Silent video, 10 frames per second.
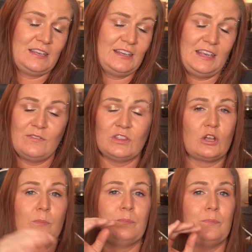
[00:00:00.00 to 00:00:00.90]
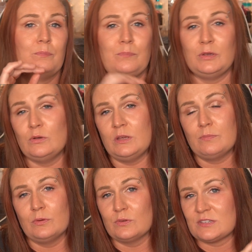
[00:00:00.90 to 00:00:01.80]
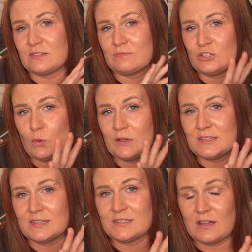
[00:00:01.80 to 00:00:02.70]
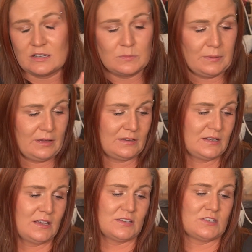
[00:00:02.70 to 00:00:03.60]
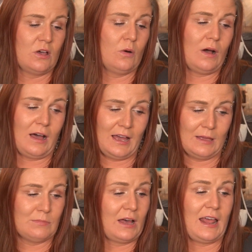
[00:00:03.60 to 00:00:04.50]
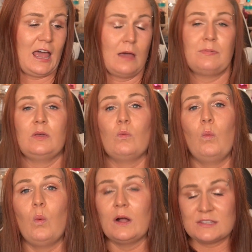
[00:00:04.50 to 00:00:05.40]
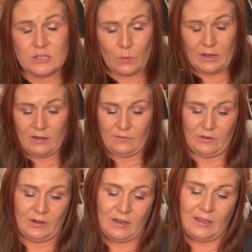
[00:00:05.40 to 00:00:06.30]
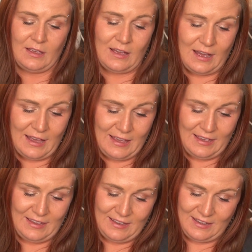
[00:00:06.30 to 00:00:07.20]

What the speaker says: even their Beauty Boost choices sucked butt. So I am not happy whatsoever. I